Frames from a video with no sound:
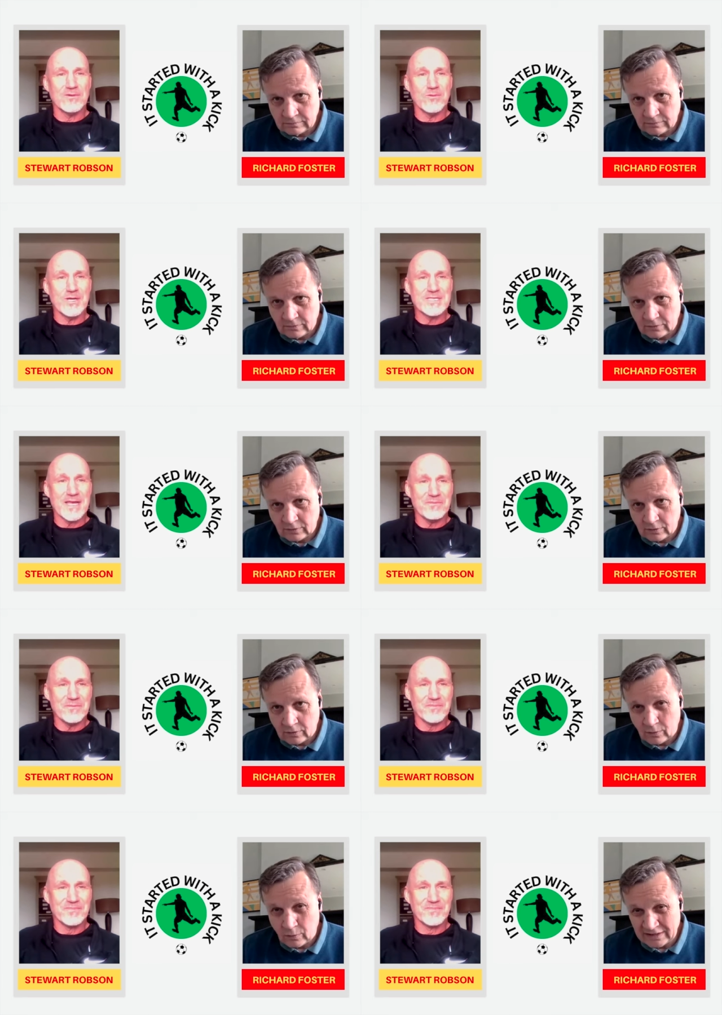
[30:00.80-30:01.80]
Speaker 1: West
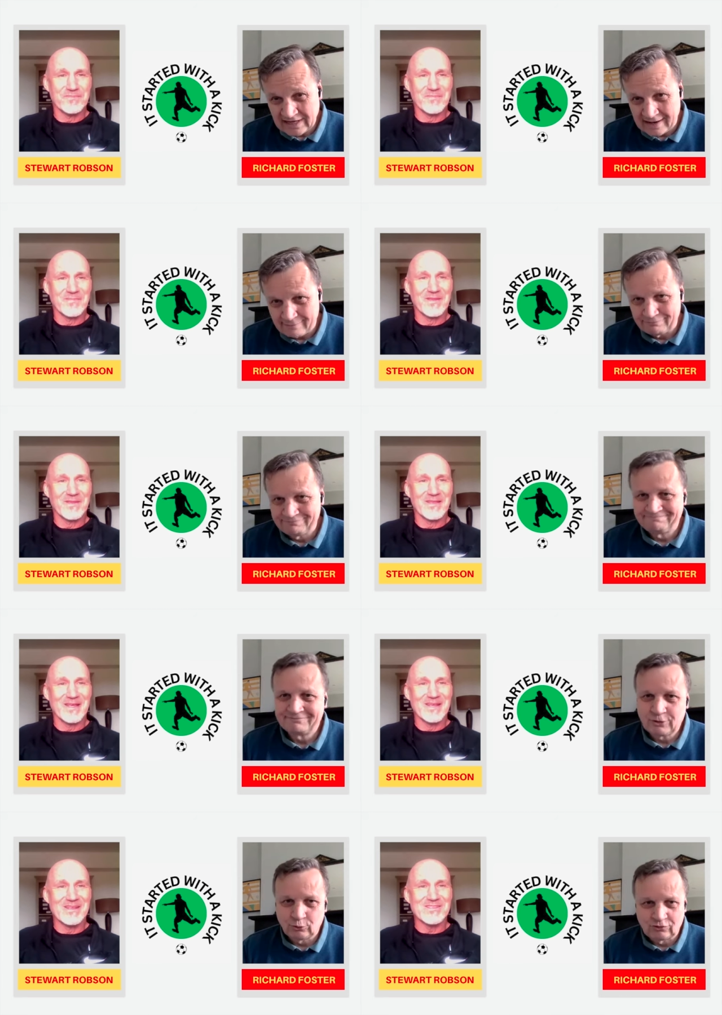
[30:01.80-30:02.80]
Ham. West Ham.
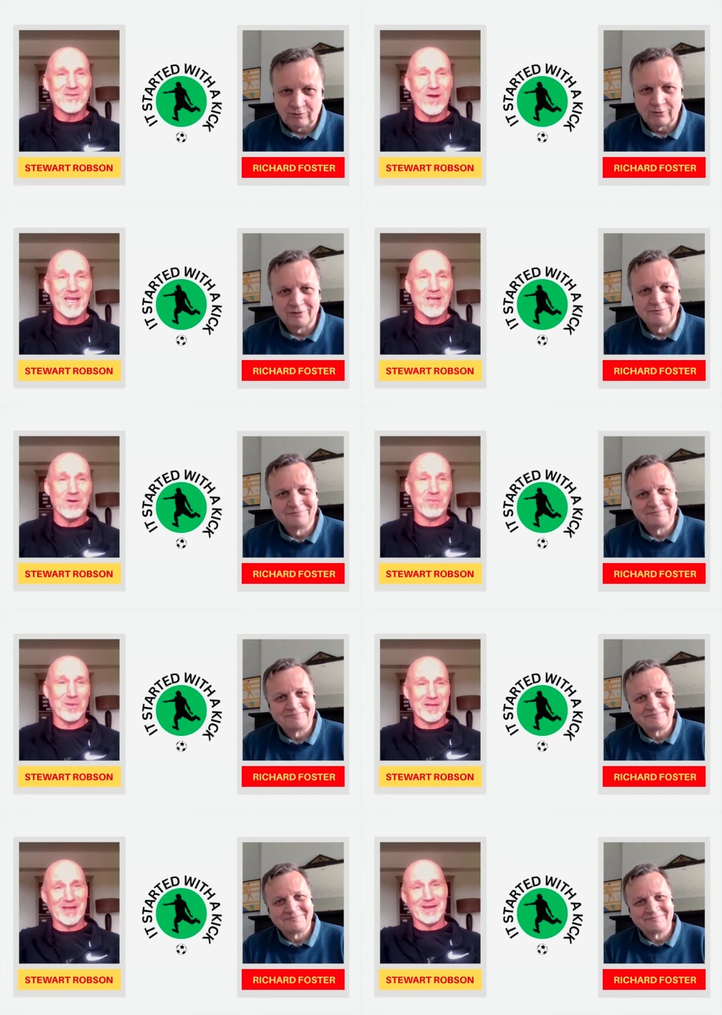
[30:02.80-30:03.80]
Awesome. So I go and
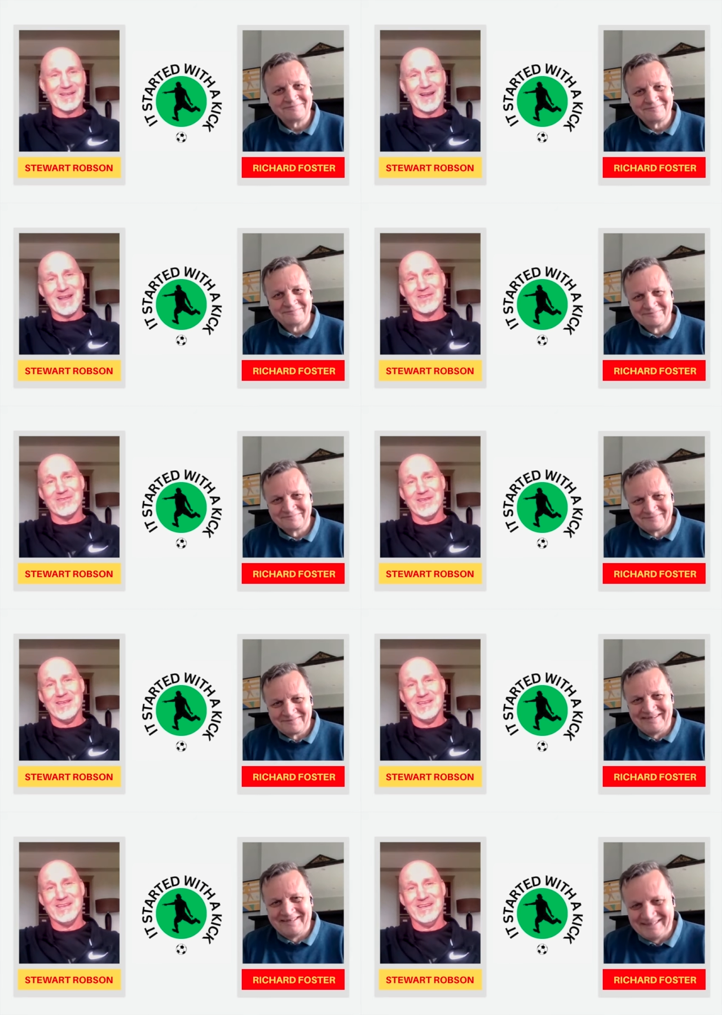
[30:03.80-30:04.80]
collect
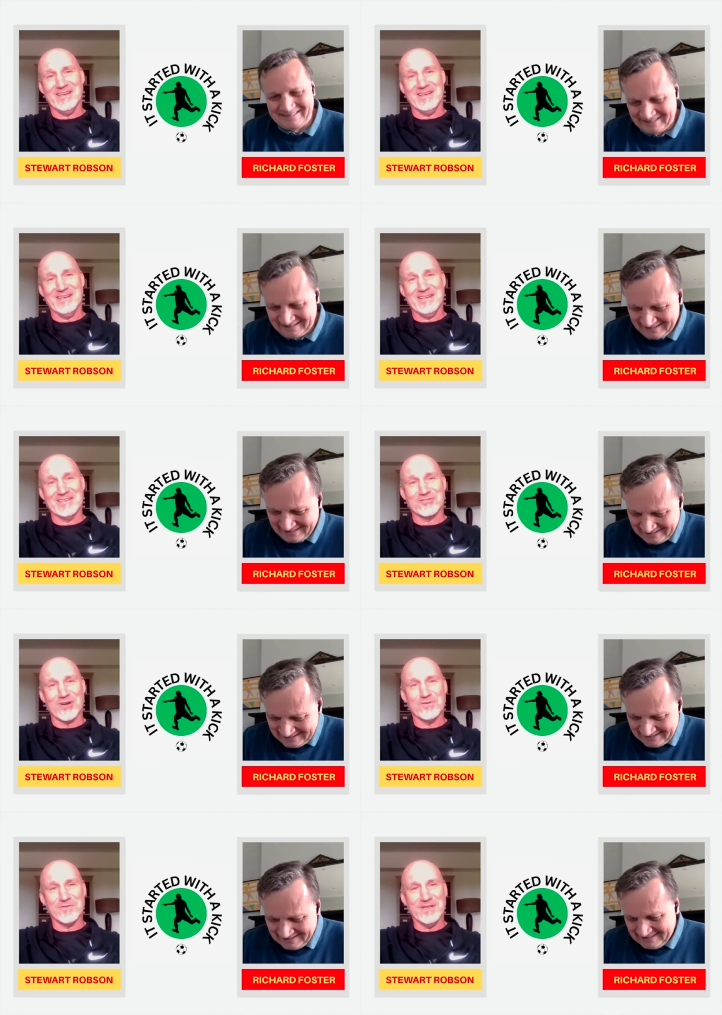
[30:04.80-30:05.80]
the uh,
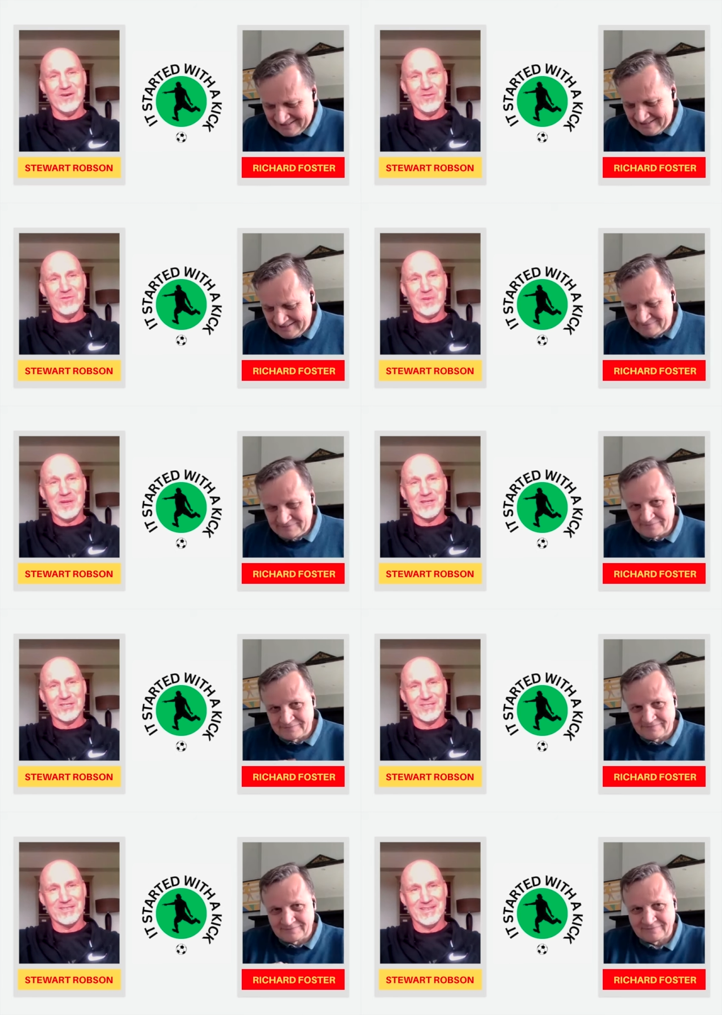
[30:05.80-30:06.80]
trophy on the
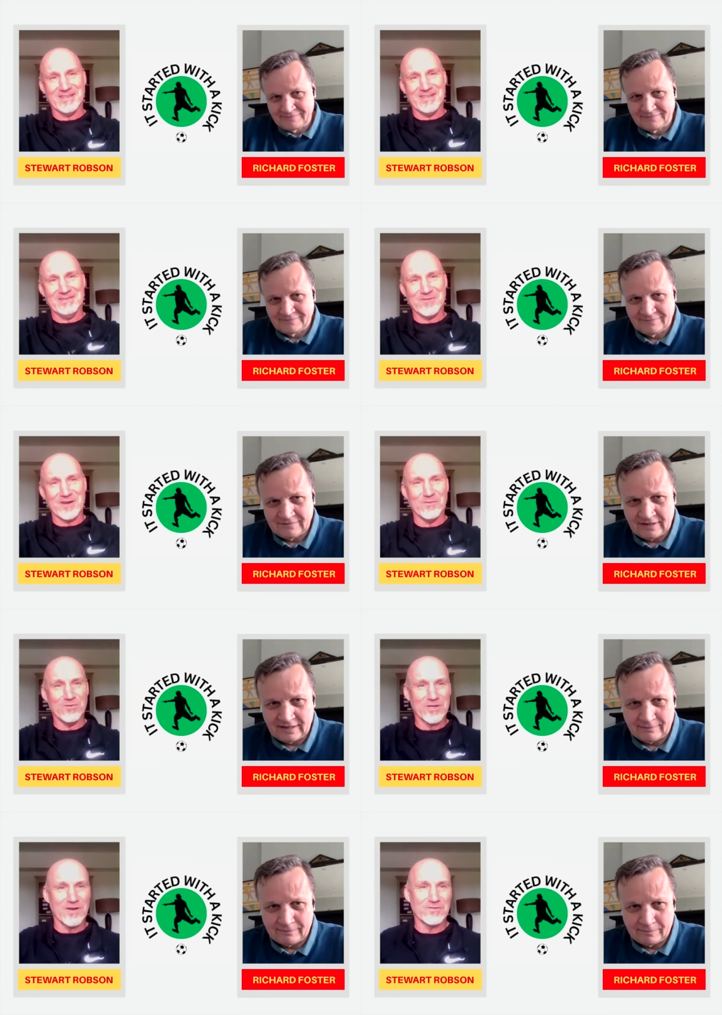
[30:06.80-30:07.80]
pitch in front of all
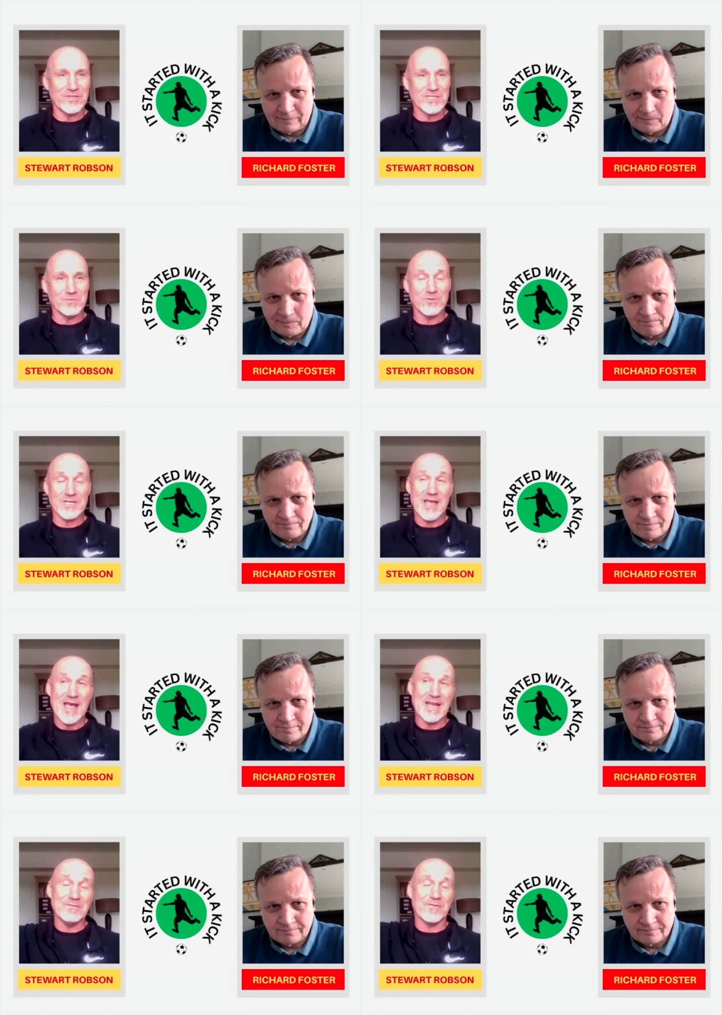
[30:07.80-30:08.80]
yeah. the Coventry supporters
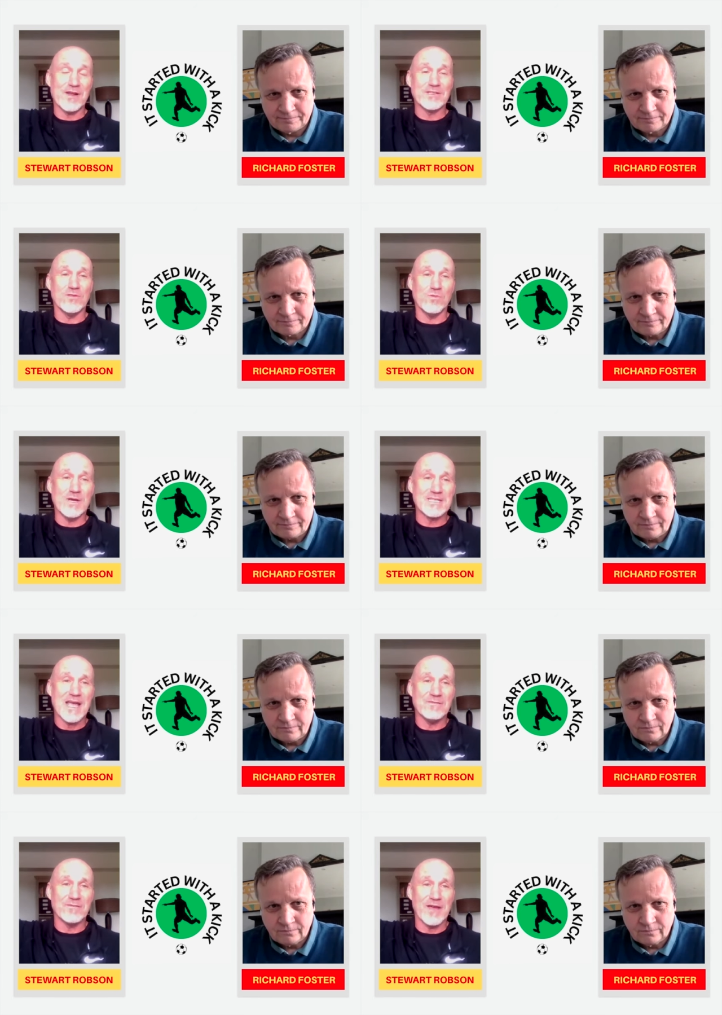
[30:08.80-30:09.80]
and in front of the West
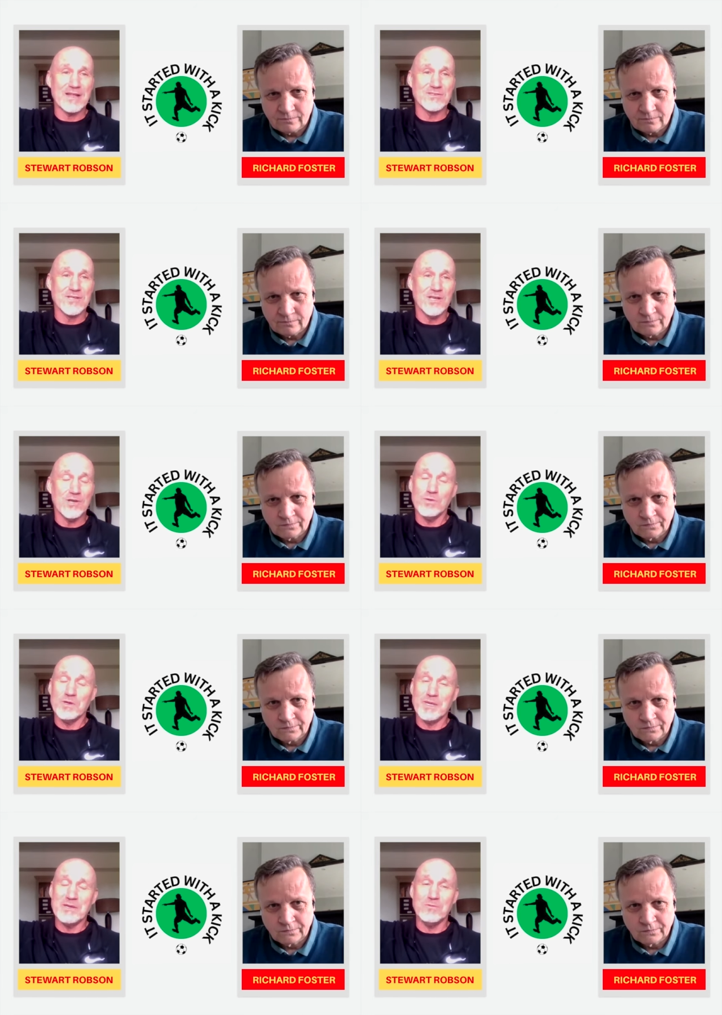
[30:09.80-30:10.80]
Ham fans who
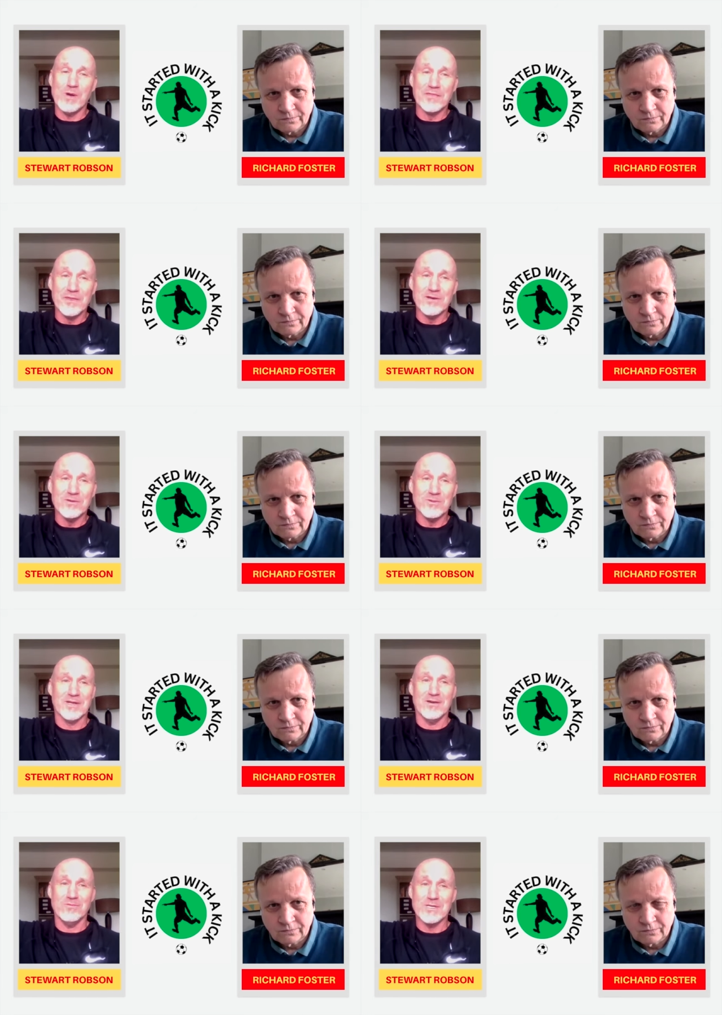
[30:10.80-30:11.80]
we beat 1 0
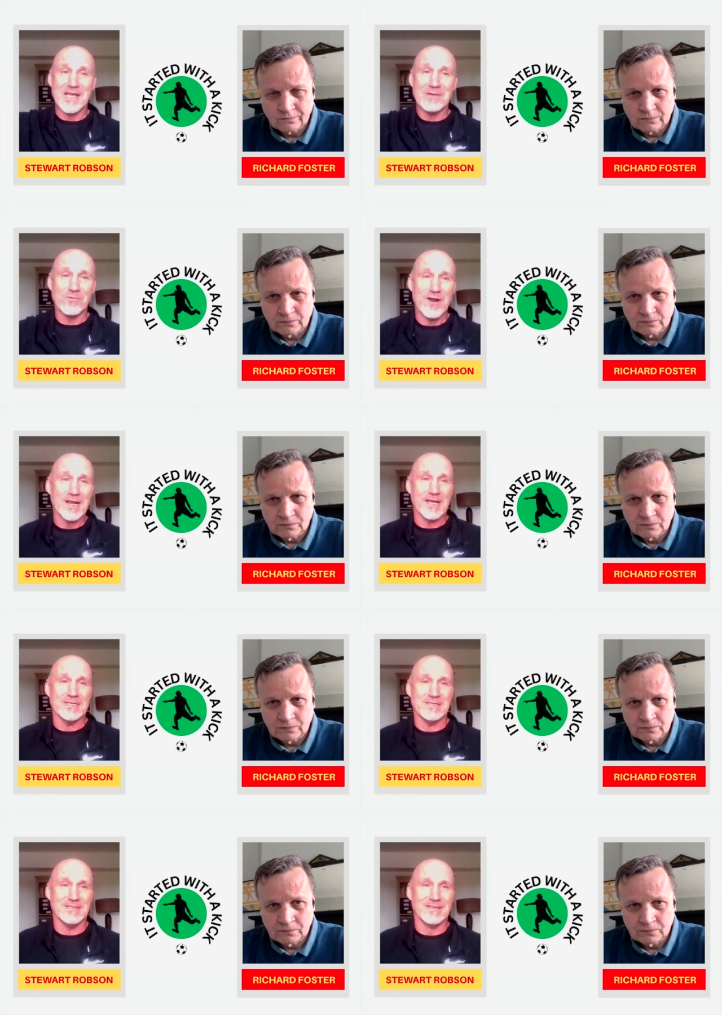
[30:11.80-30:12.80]
and West Ham were
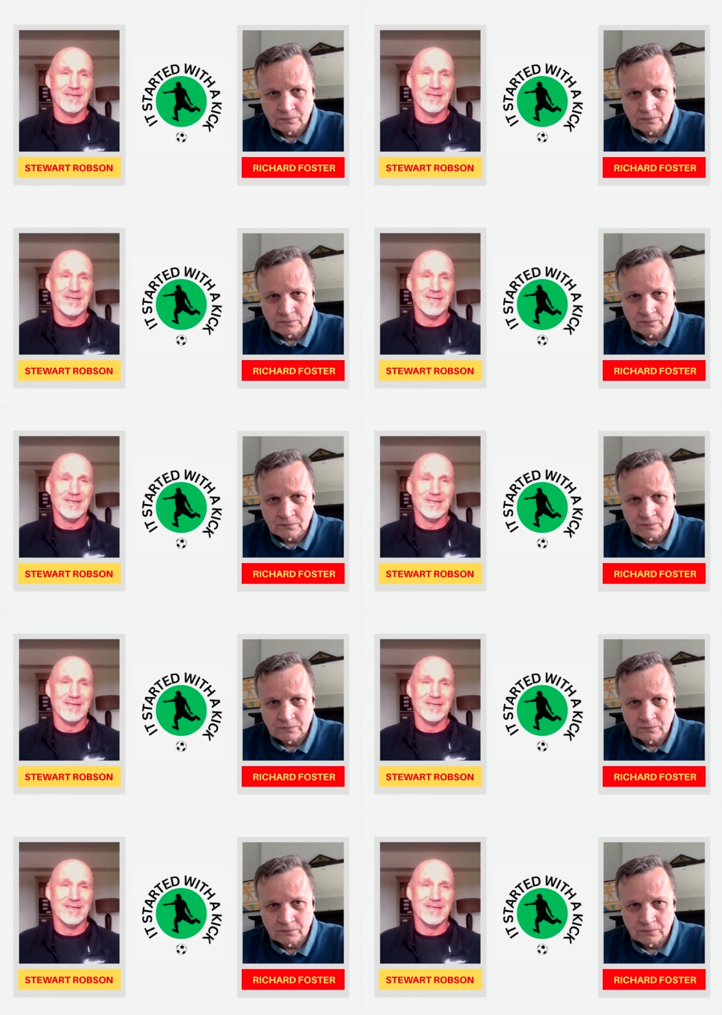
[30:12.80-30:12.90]
relegated.